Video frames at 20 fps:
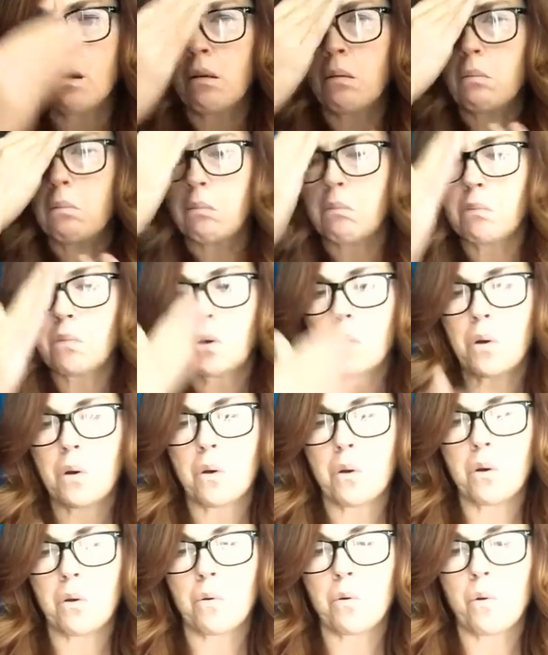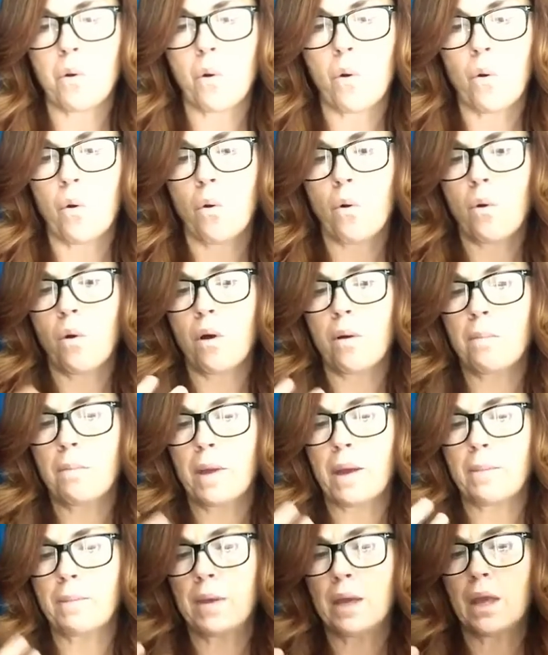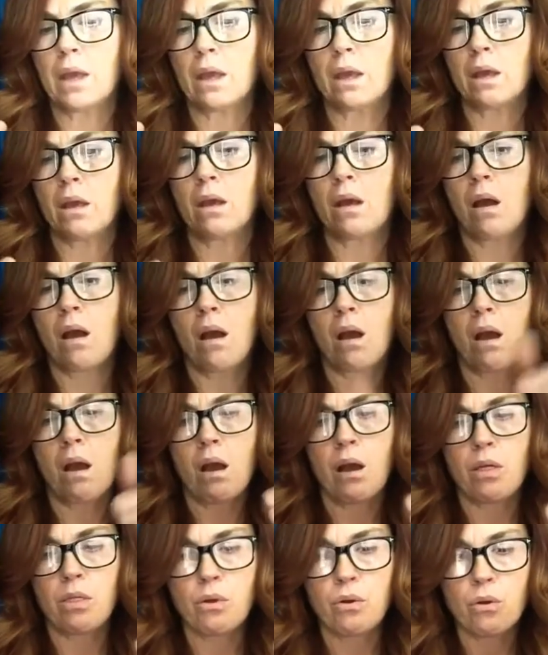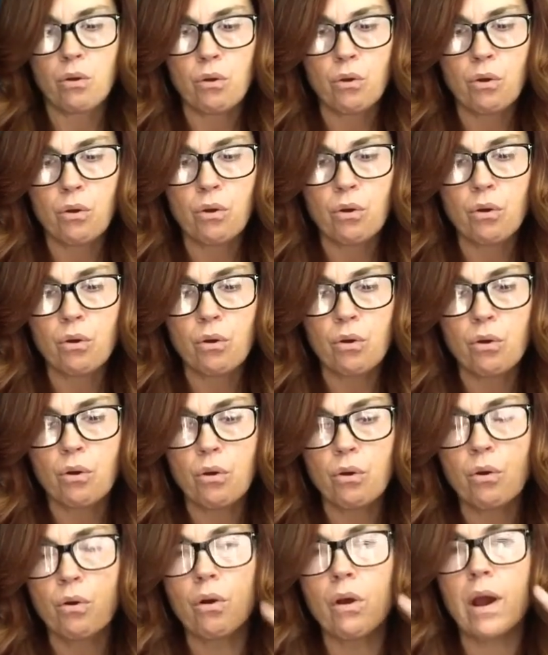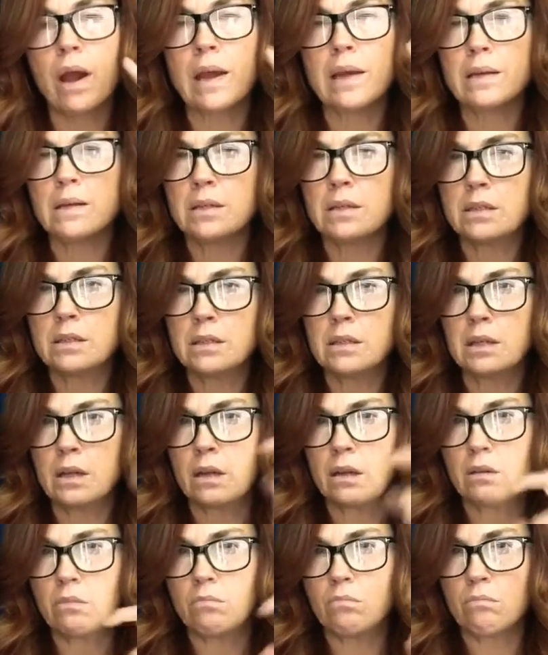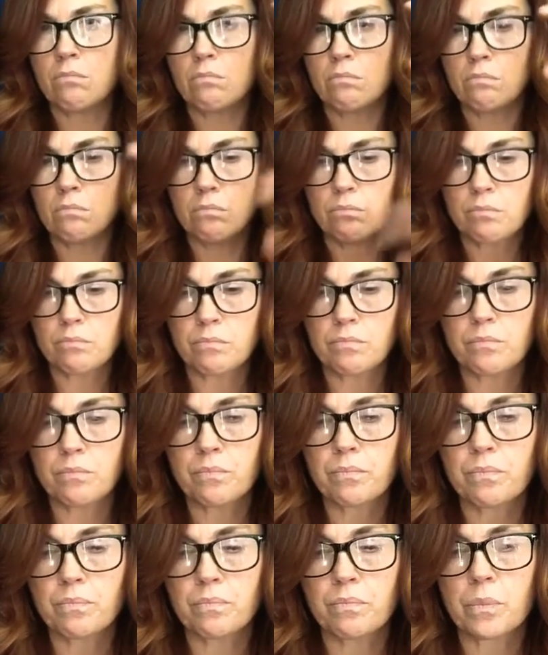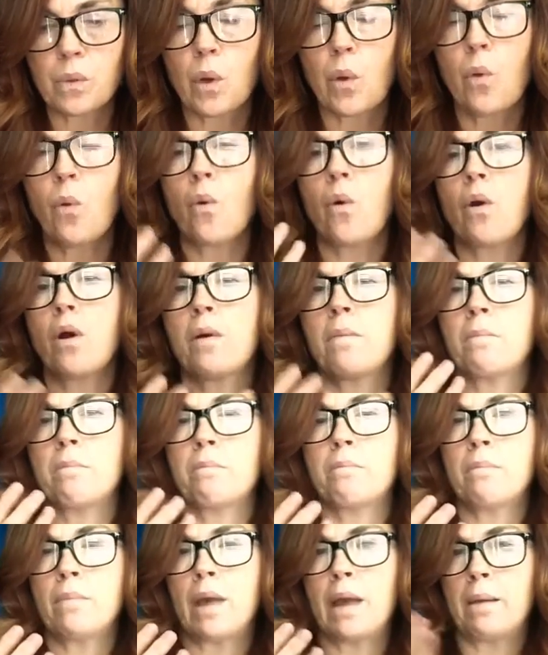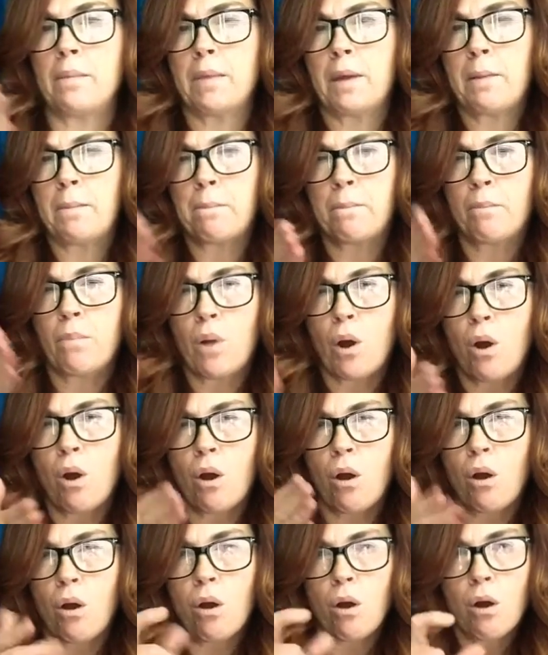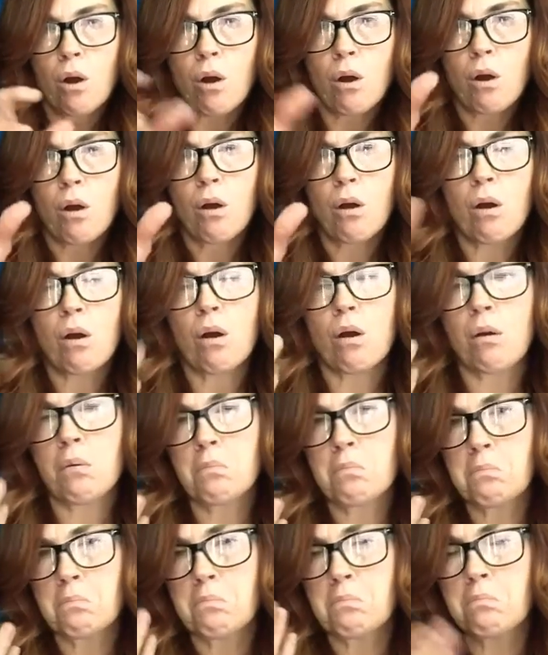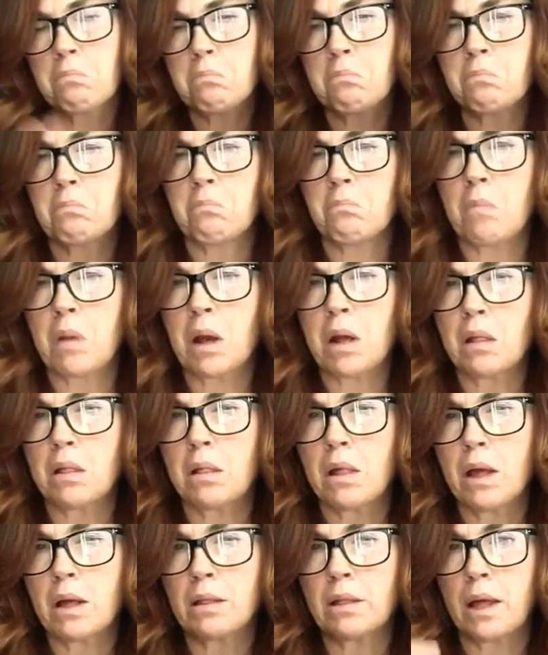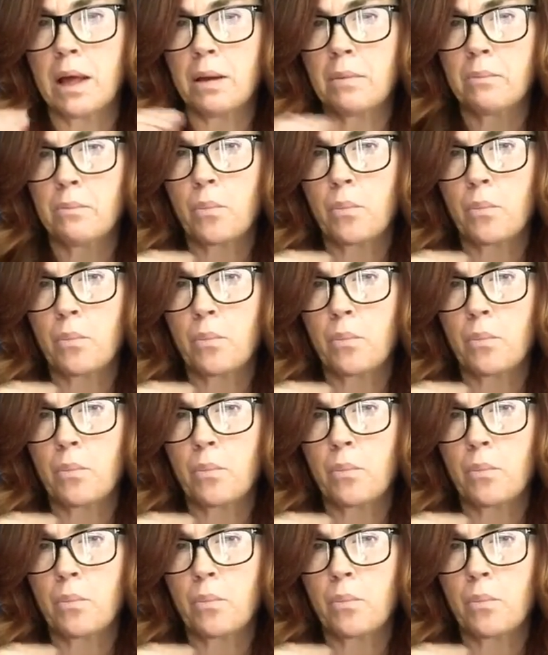something more like this, so it'll just kind of catch the light. Like maybe use some pieces of this. I think that I might like that a little bit more.